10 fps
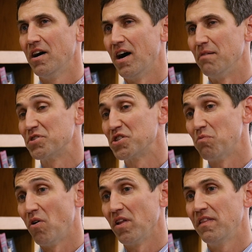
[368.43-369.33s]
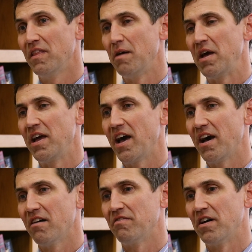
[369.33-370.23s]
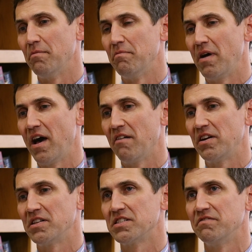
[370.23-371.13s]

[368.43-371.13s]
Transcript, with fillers: Um, swollen. They may have um, evidence